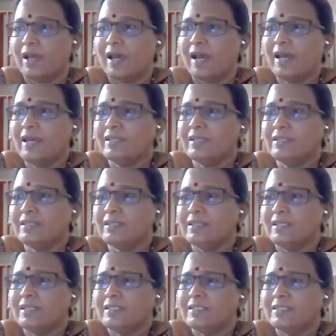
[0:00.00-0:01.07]
And
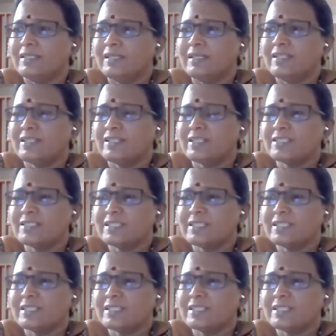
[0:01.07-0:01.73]
the literature